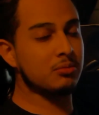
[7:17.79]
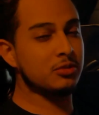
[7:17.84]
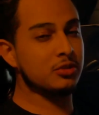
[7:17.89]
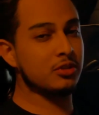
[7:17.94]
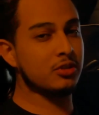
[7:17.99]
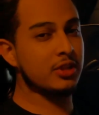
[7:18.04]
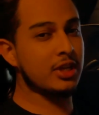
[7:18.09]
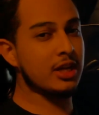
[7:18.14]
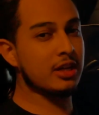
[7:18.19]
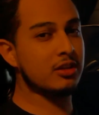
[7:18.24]

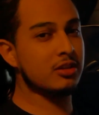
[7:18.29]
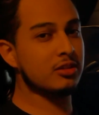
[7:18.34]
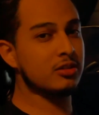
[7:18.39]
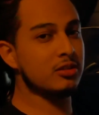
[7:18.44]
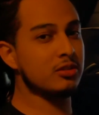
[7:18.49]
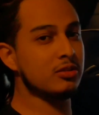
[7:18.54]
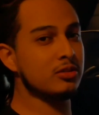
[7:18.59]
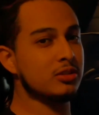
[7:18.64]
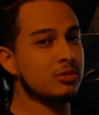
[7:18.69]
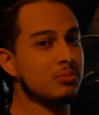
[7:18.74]
So that
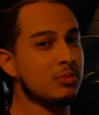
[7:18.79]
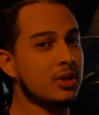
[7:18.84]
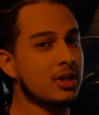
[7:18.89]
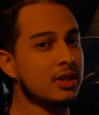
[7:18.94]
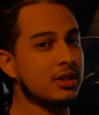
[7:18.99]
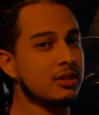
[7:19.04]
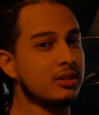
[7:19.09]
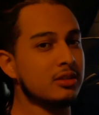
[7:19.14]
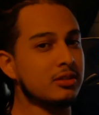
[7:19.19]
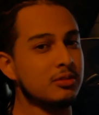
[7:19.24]
concludes
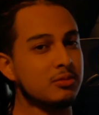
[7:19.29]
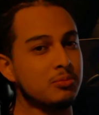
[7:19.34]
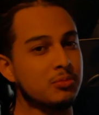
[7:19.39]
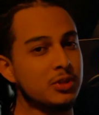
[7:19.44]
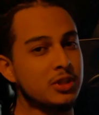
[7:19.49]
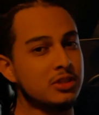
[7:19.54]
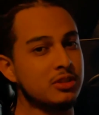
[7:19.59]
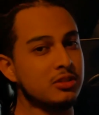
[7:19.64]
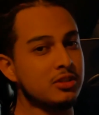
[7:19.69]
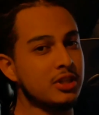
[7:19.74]
my
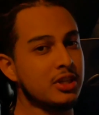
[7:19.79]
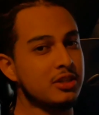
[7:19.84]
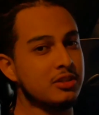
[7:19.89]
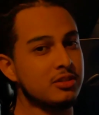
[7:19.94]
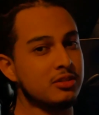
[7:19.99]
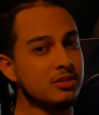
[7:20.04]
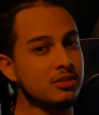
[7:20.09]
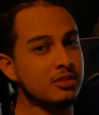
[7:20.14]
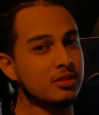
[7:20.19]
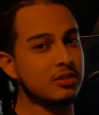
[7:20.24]

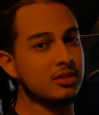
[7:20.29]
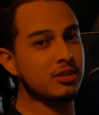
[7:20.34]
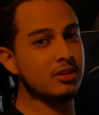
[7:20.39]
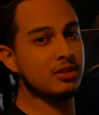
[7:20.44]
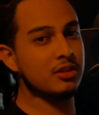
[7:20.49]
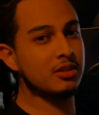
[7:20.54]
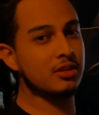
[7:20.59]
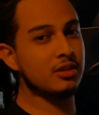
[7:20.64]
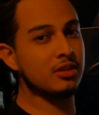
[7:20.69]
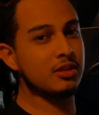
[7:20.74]
presentation.
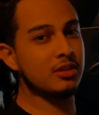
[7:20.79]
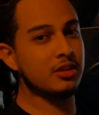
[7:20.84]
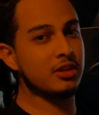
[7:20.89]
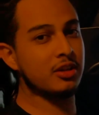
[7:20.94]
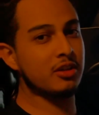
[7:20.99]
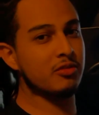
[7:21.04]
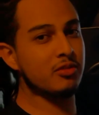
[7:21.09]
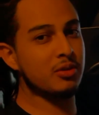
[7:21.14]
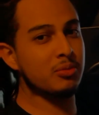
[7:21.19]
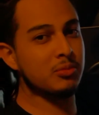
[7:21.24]

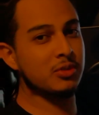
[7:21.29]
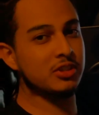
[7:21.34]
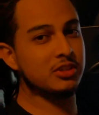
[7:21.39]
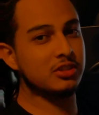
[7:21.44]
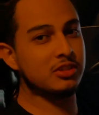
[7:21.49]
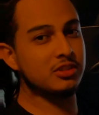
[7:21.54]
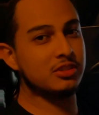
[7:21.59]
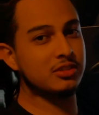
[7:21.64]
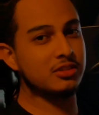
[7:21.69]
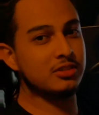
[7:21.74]
Thank you very
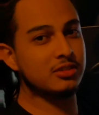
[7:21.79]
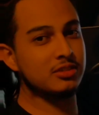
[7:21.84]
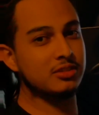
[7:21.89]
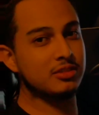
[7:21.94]
much.